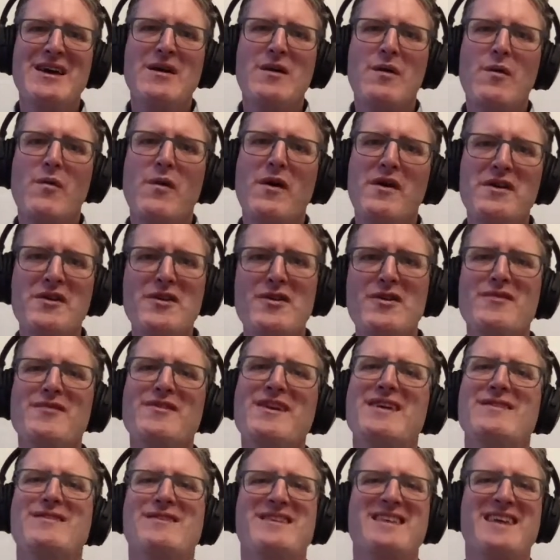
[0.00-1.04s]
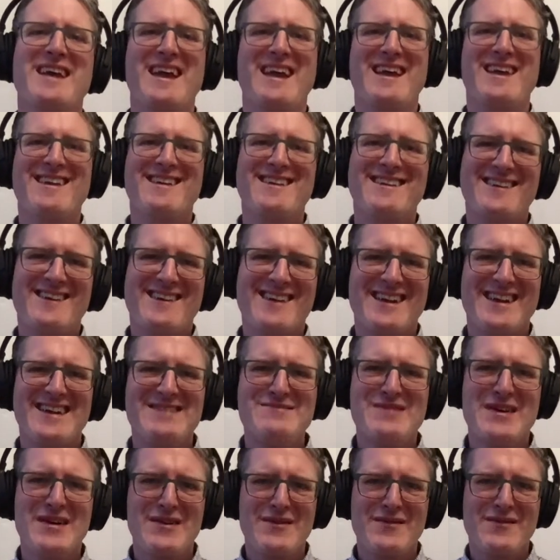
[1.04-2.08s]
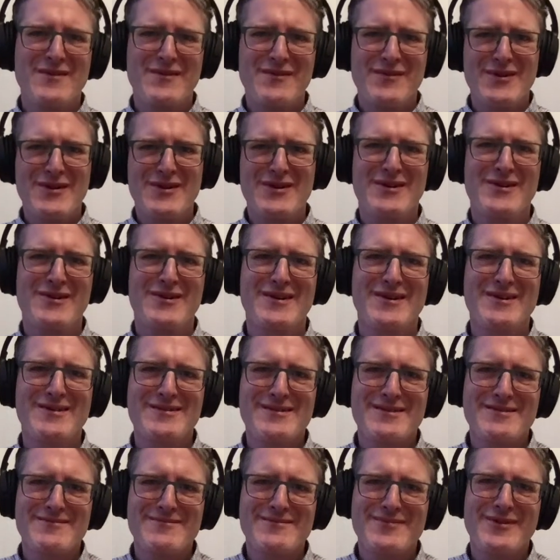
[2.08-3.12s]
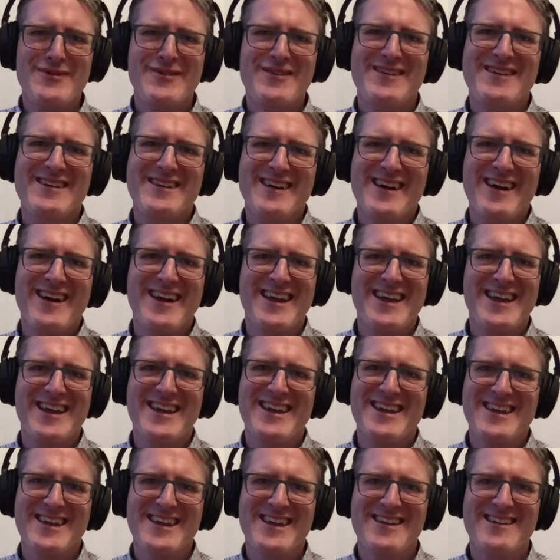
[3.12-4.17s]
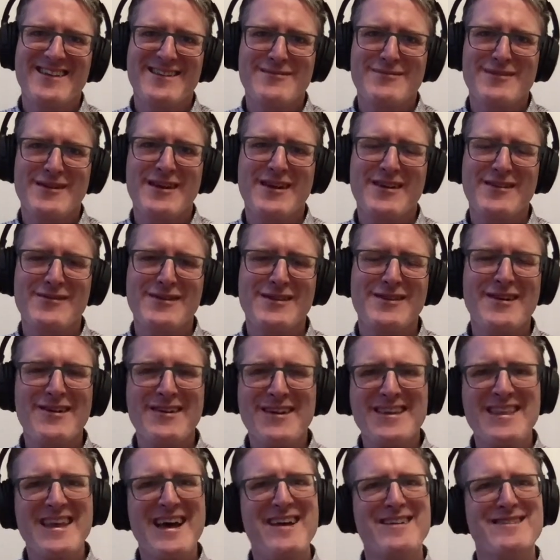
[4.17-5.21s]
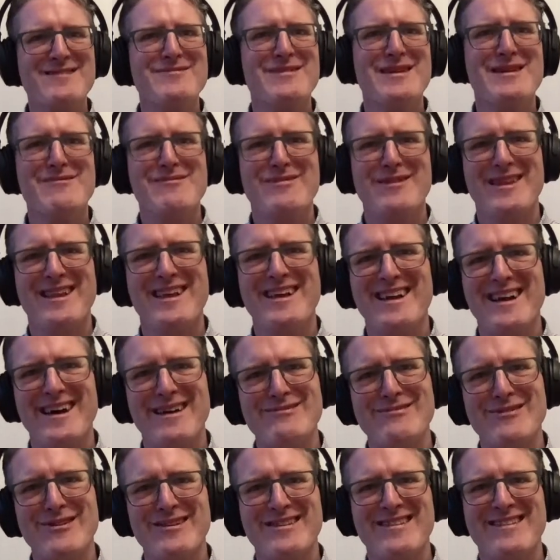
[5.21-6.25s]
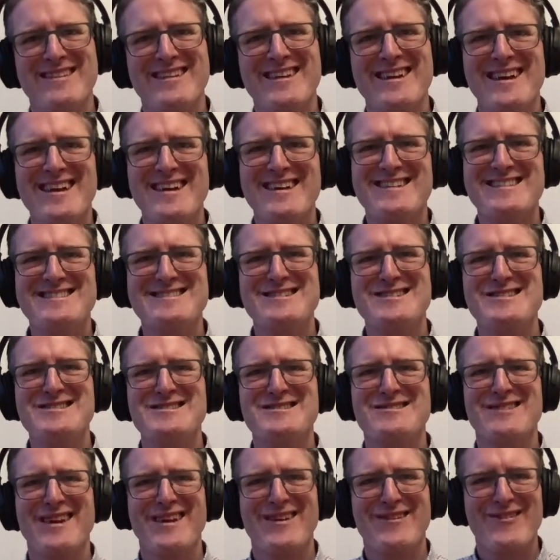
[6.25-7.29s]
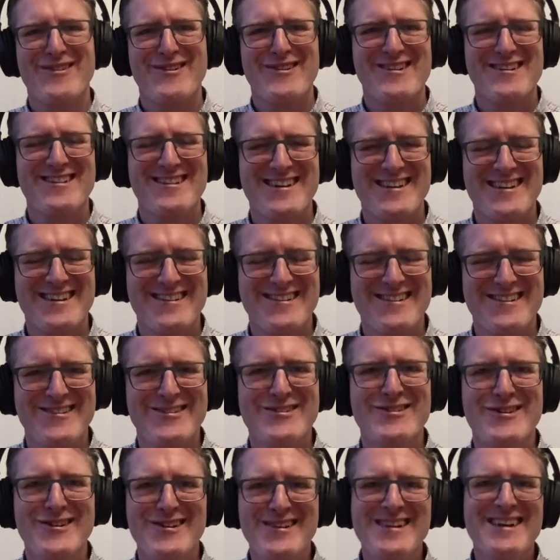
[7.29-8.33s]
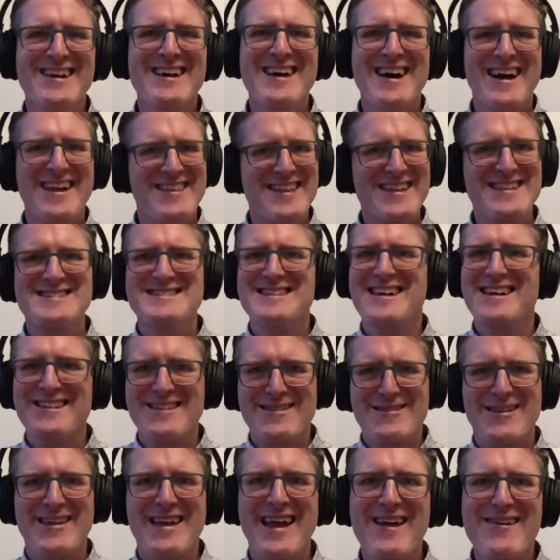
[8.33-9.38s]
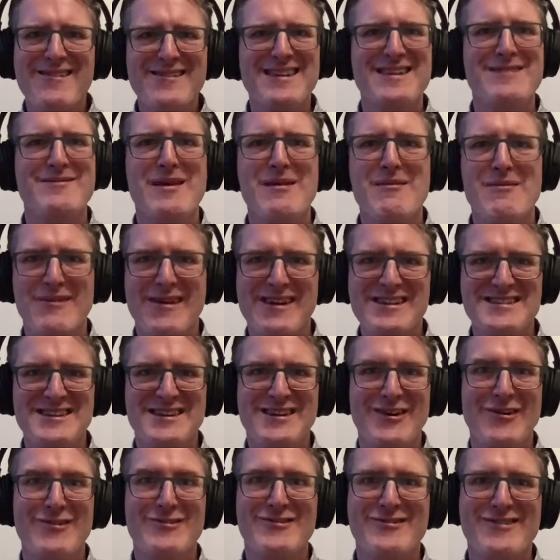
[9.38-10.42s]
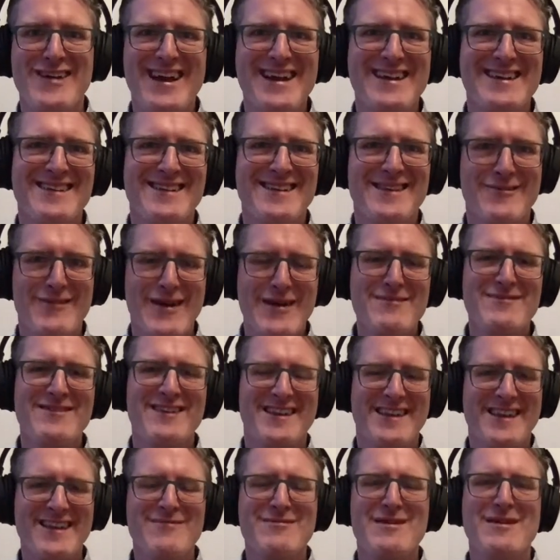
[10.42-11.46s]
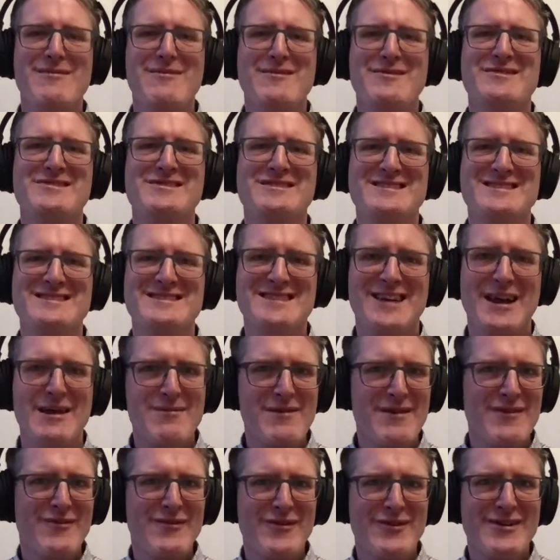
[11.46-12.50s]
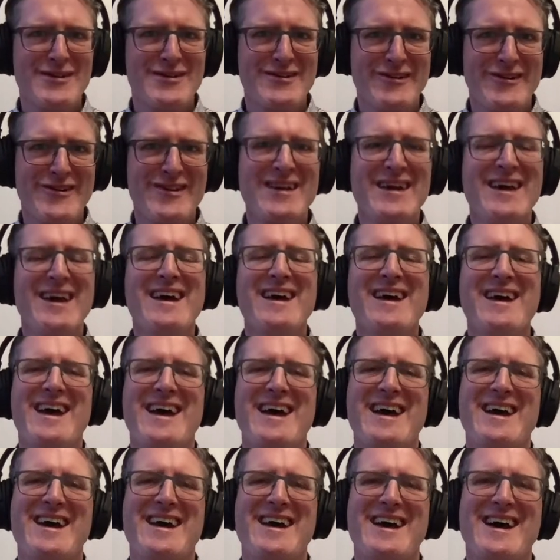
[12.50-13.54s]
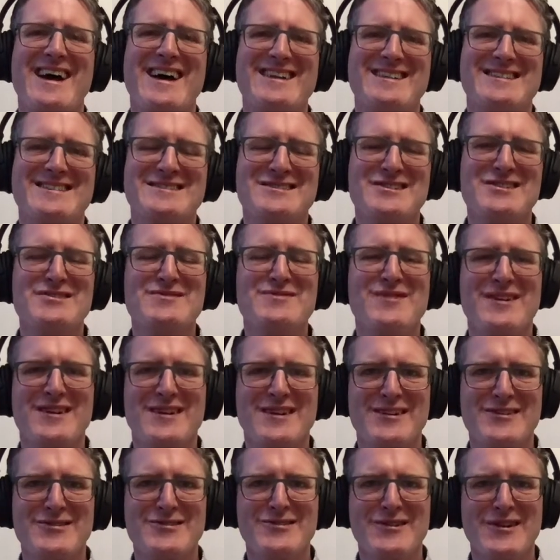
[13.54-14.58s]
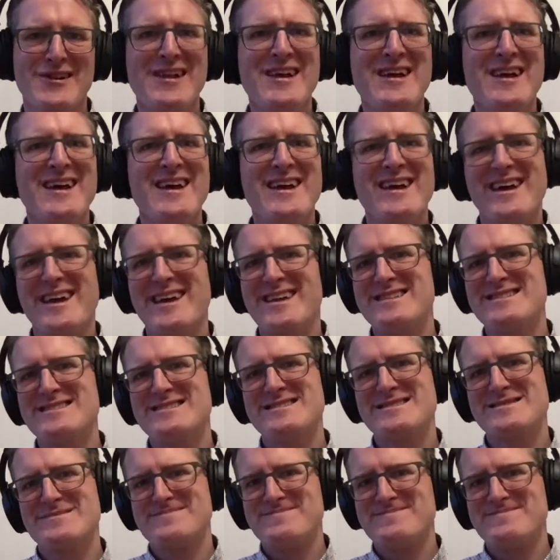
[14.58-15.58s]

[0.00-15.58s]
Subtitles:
what your favorite thing about focloir.ie is, because with 30,000 people a month searching for it on Google, and that's not counting the people who actually go directly to the website, that's people who are just type in folklore and search for it in Google. It's